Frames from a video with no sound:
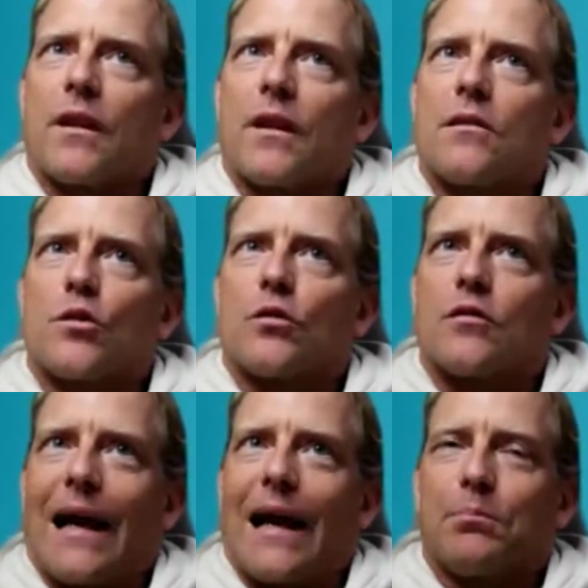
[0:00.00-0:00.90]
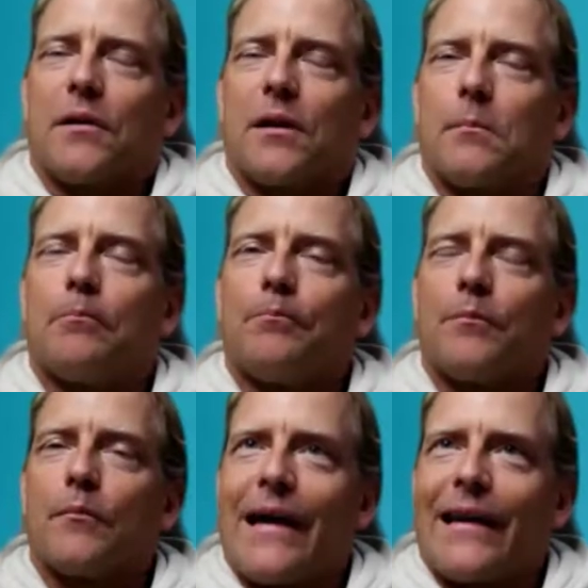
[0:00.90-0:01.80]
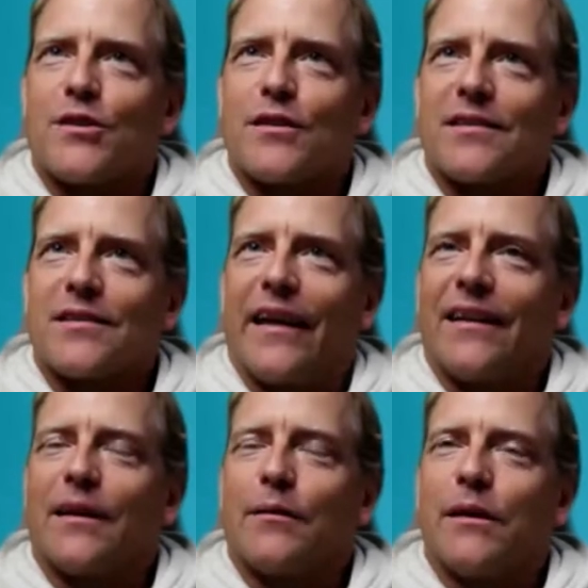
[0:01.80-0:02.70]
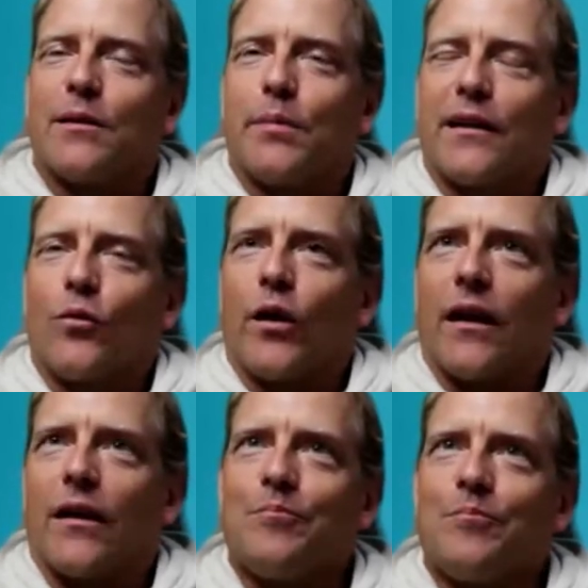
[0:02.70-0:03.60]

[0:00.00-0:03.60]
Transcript: to help them manage this data in a better way?